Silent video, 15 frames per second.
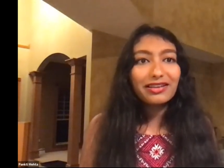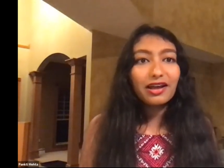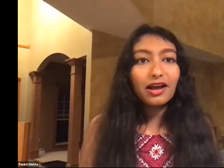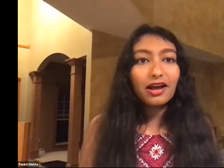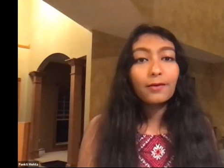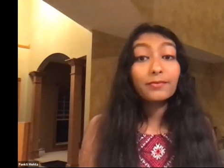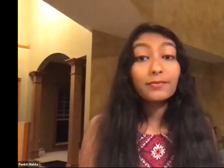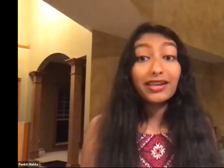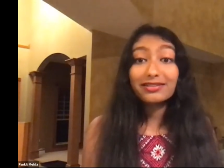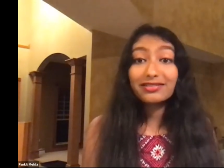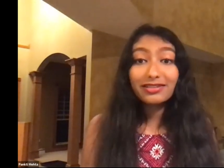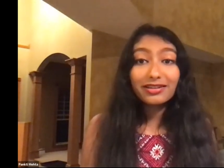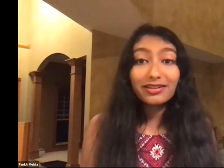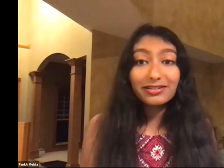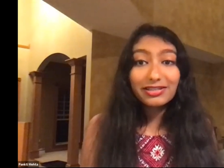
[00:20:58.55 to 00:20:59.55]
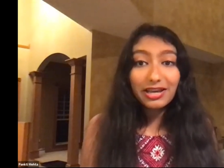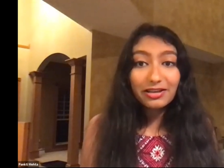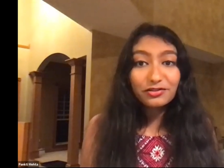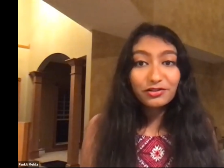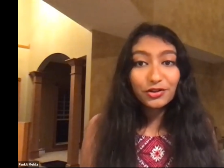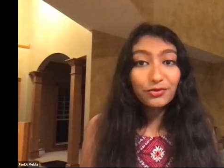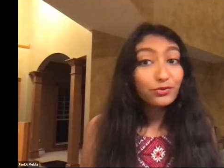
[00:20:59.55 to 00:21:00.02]
hand
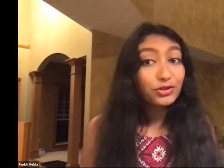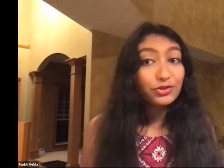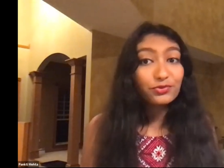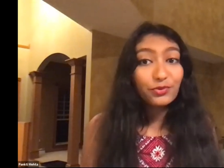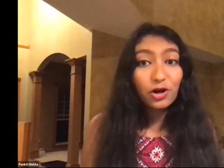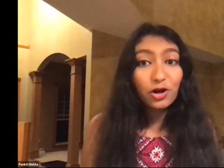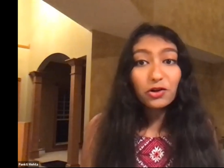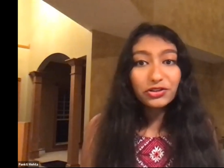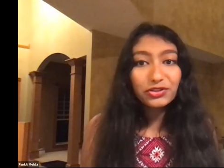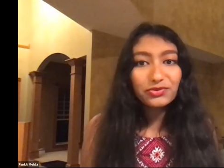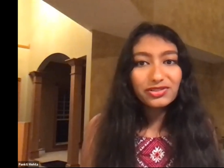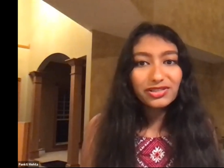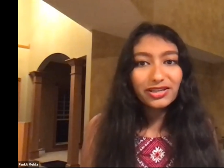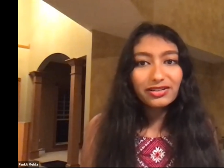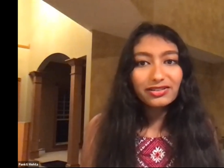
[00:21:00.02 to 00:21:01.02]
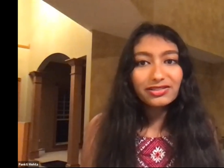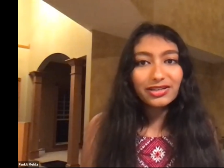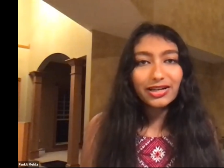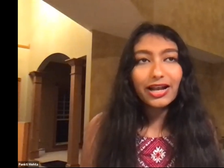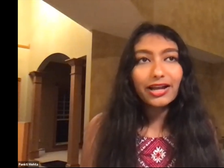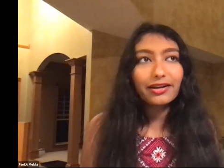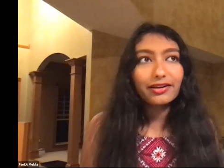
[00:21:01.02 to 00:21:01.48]
sanitizer, which we're all using to
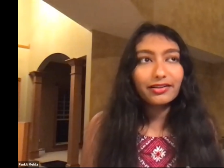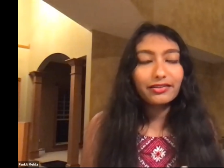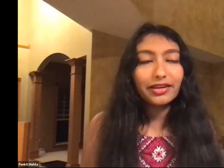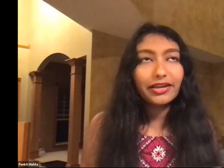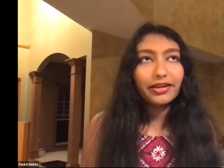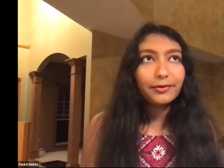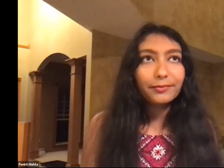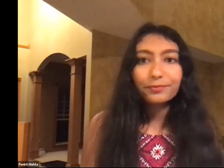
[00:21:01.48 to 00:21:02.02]
kind of like